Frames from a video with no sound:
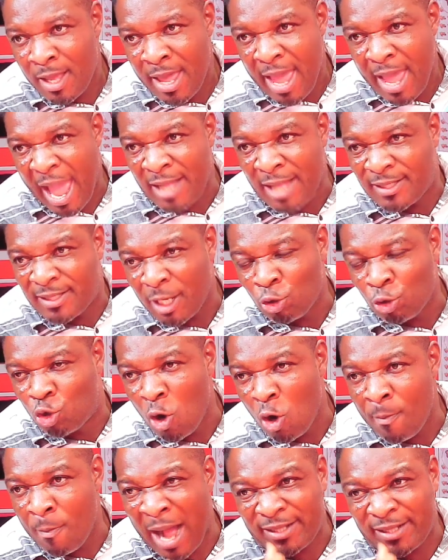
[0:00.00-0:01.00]
And in
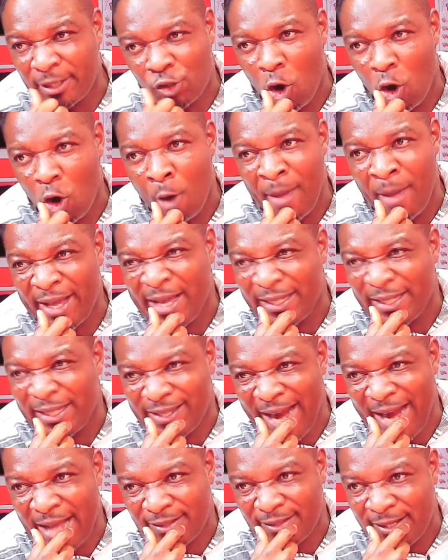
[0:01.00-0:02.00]
2 matches, or make it
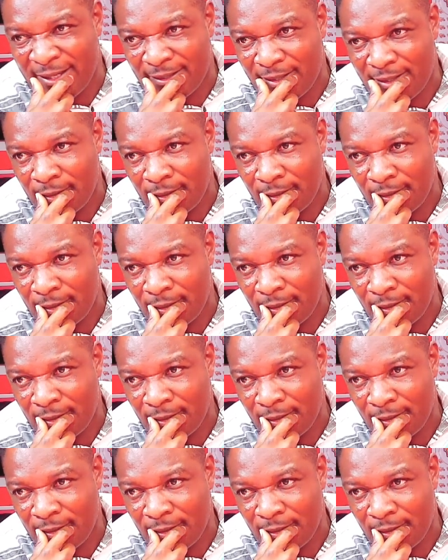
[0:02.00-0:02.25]
3 assists.